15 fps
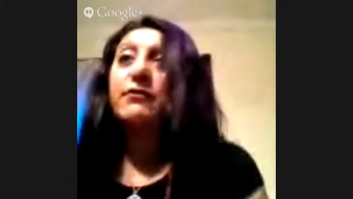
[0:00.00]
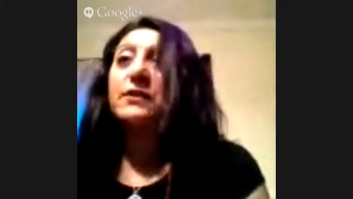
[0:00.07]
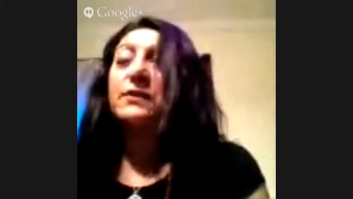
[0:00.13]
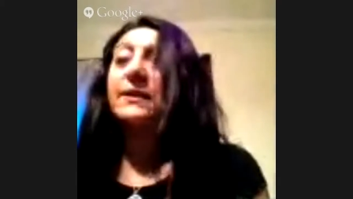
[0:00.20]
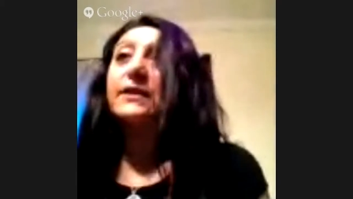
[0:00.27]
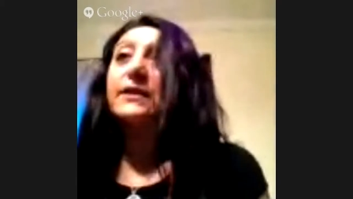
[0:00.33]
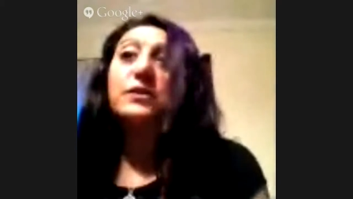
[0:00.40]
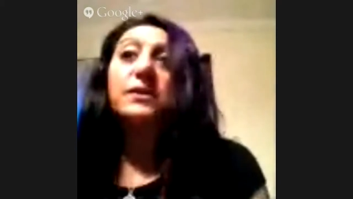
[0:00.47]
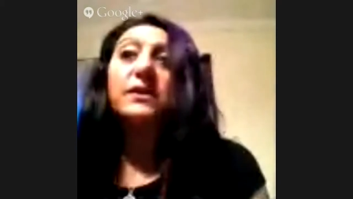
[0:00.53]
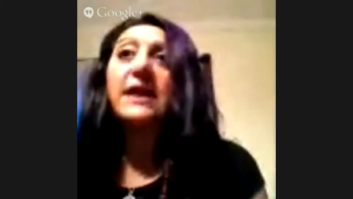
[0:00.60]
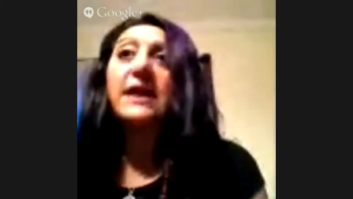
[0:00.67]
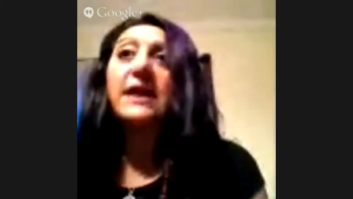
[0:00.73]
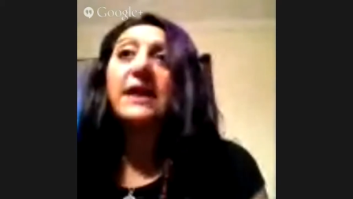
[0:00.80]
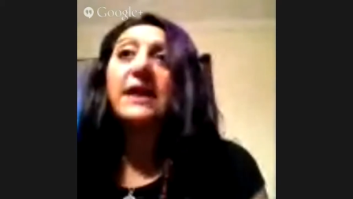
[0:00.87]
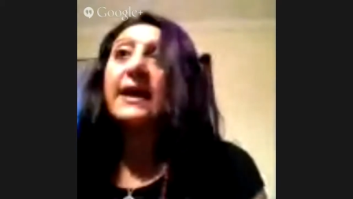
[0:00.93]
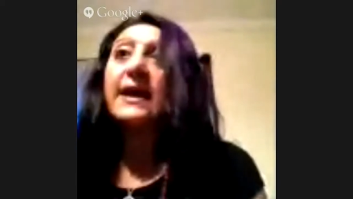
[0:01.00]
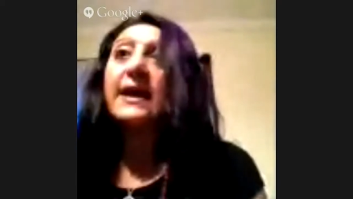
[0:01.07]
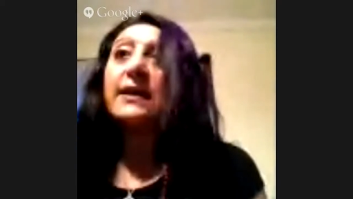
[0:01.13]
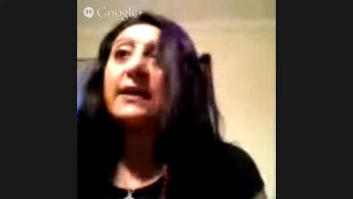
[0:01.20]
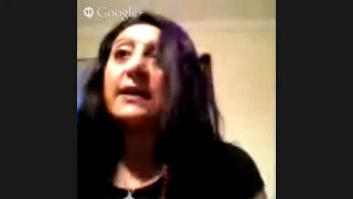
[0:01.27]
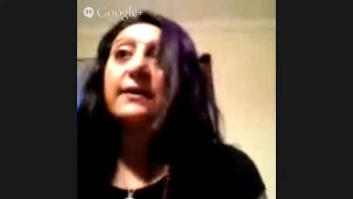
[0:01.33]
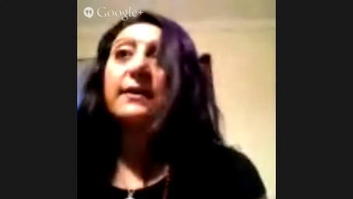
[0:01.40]
of you. And as you
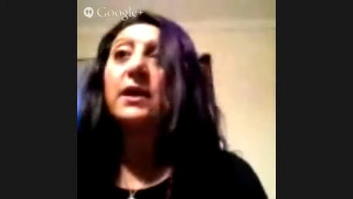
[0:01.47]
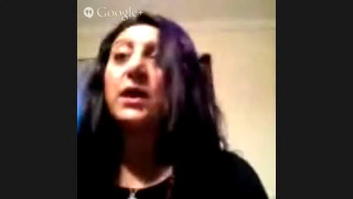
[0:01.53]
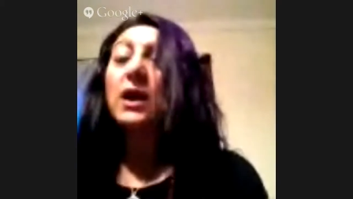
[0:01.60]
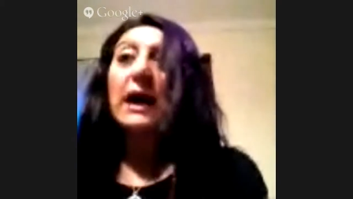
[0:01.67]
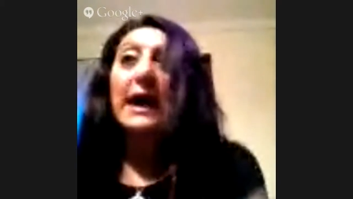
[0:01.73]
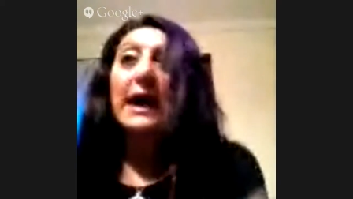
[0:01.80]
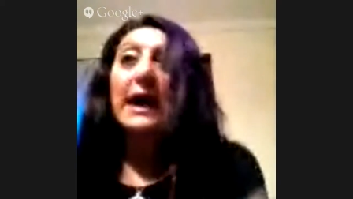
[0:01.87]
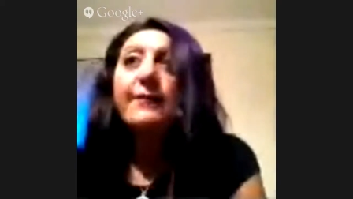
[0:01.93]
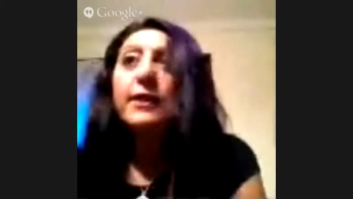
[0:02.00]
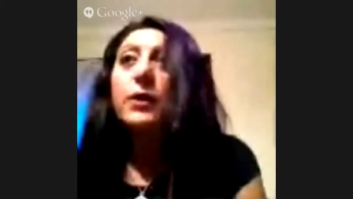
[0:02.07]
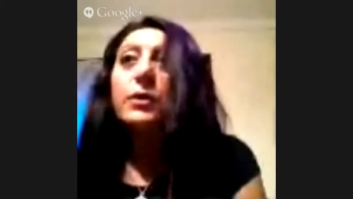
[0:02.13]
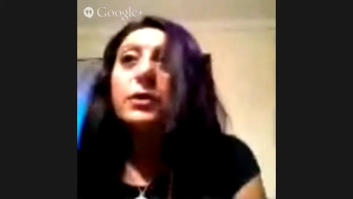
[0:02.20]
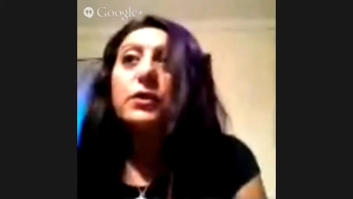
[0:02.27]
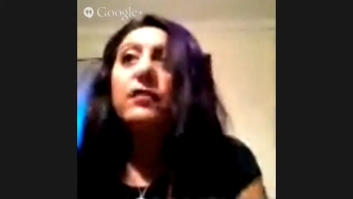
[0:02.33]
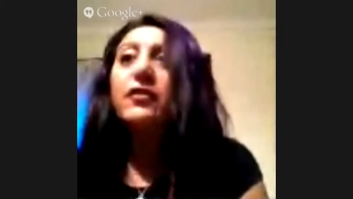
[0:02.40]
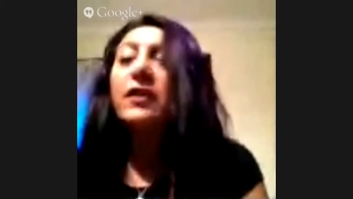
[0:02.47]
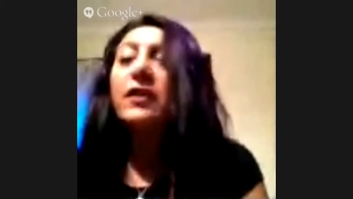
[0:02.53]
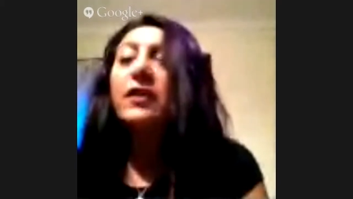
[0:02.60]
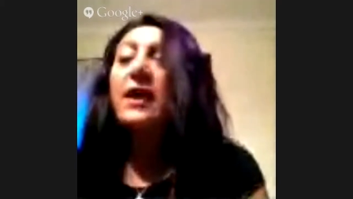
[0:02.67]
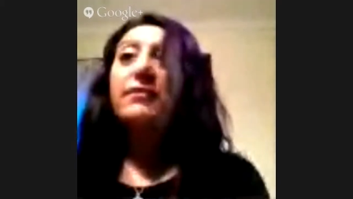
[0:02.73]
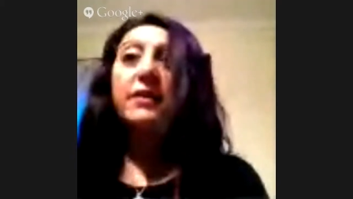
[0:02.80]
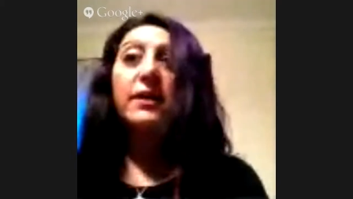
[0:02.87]
said, I know
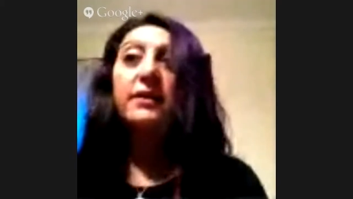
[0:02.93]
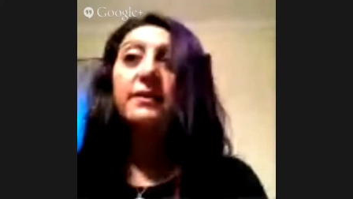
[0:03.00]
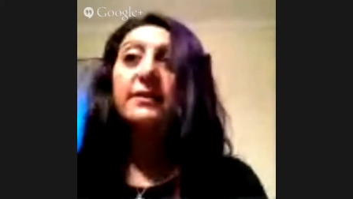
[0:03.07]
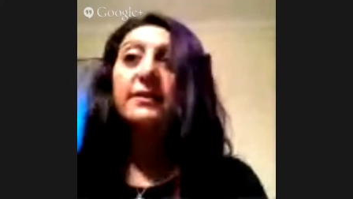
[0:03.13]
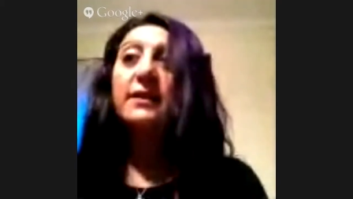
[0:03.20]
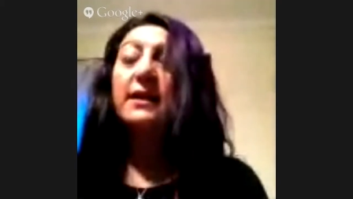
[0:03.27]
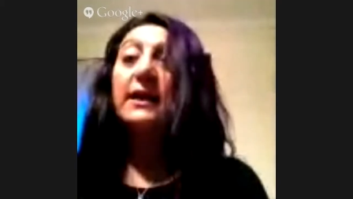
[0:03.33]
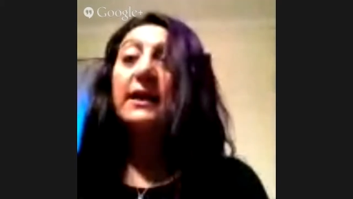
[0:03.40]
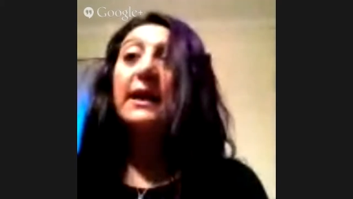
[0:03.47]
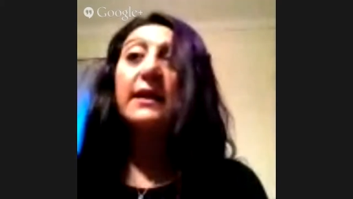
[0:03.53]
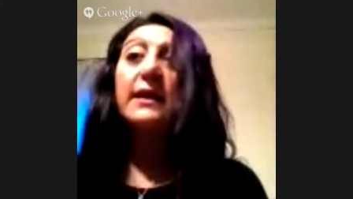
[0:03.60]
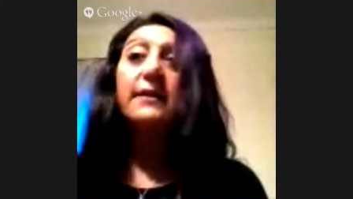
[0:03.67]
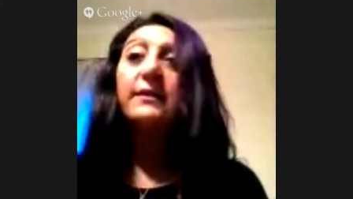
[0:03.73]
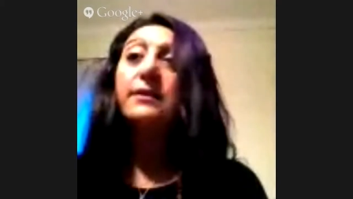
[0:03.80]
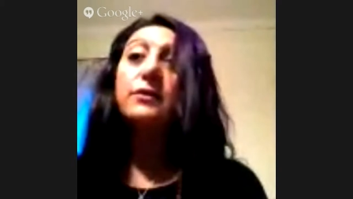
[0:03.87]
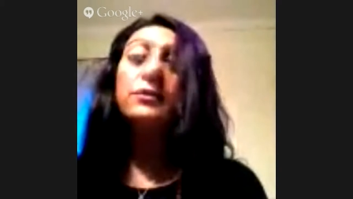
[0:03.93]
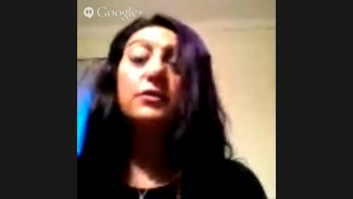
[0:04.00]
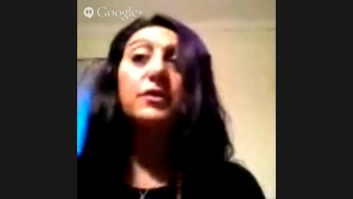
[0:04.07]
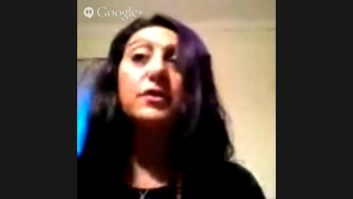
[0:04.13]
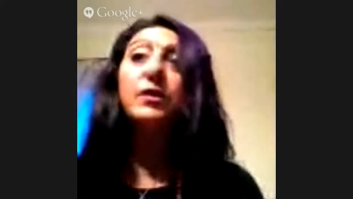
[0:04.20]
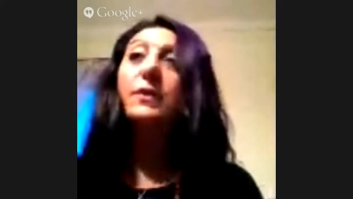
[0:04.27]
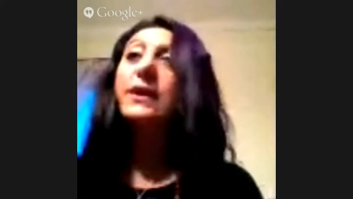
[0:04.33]
you forever, and
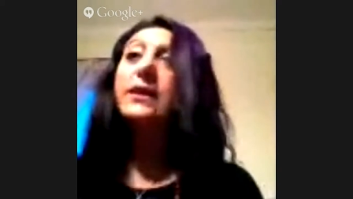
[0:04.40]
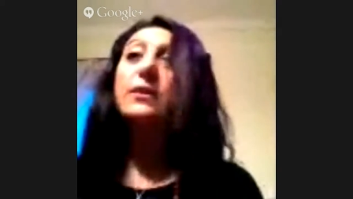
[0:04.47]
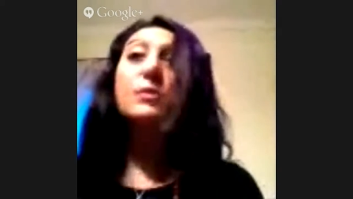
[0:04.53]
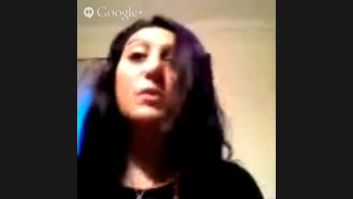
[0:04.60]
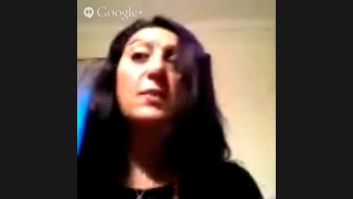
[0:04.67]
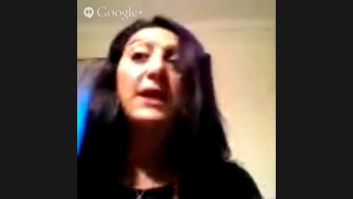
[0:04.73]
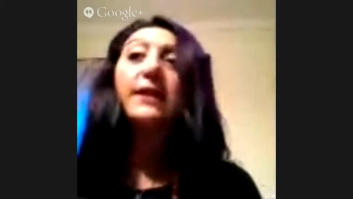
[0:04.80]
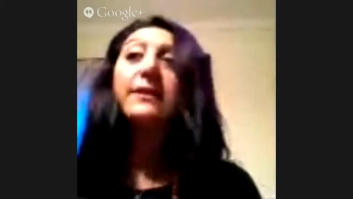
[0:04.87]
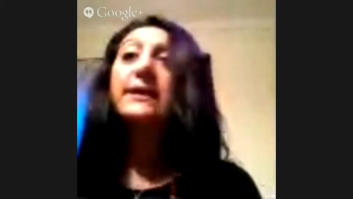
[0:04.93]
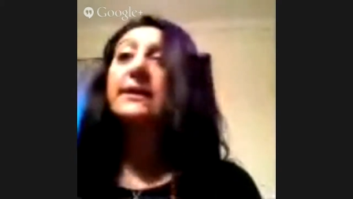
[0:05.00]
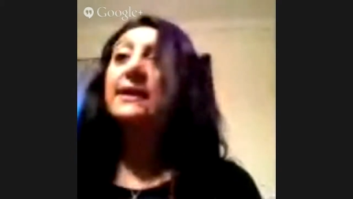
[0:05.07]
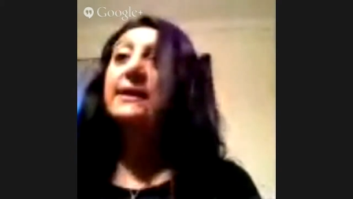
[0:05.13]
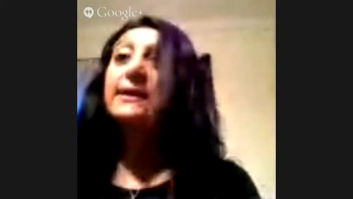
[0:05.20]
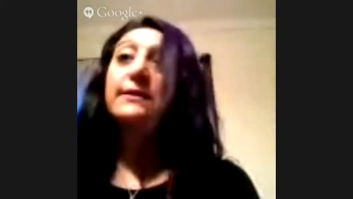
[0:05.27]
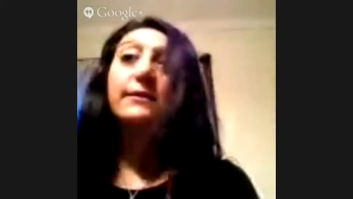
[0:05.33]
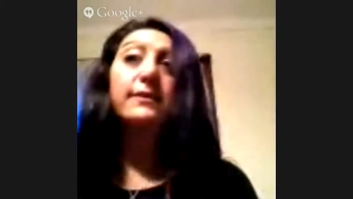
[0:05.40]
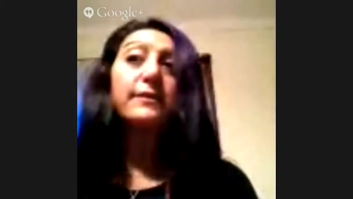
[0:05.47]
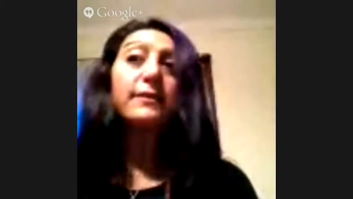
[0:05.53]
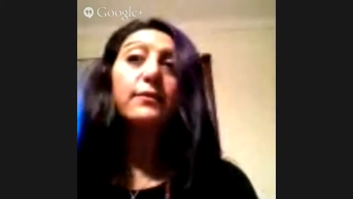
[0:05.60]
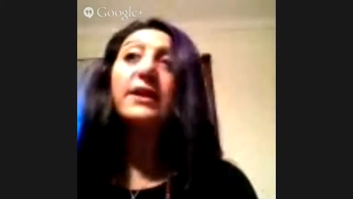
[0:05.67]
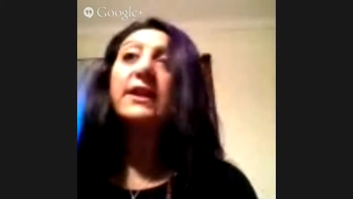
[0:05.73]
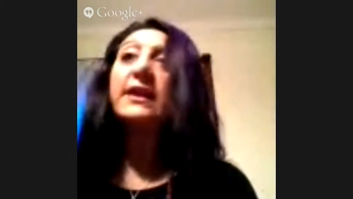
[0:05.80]
you're just doing some amazing
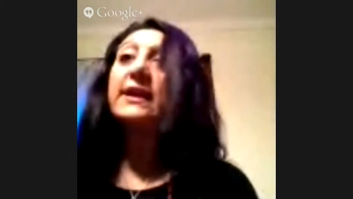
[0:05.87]
things.